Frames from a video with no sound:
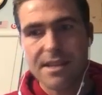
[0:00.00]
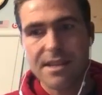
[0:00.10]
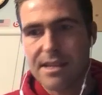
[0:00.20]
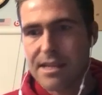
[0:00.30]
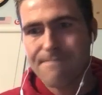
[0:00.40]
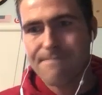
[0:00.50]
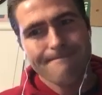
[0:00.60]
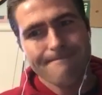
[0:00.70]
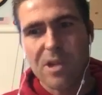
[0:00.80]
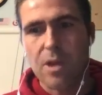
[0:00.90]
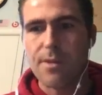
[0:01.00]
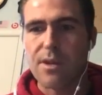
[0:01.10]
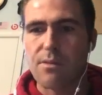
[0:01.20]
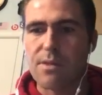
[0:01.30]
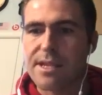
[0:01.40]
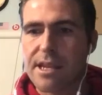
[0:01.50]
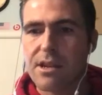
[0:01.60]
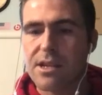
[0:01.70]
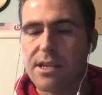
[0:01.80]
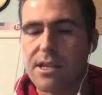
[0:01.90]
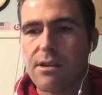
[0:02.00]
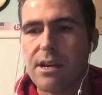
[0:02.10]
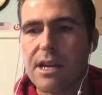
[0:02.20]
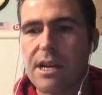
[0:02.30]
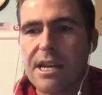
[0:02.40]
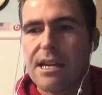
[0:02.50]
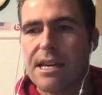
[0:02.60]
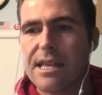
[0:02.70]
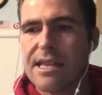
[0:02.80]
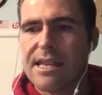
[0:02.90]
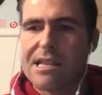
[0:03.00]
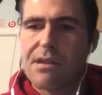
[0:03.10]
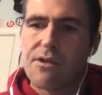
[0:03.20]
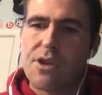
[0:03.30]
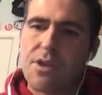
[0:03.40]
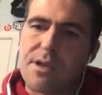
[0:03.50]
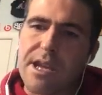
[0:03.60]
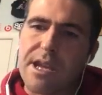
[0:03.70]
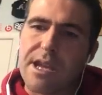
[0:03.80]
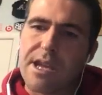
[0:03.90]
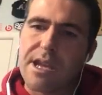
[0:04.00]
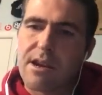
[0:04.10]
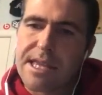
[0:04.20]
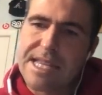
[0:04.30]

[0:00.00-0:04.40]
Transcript: with the season, being risked there. So that's a little note there.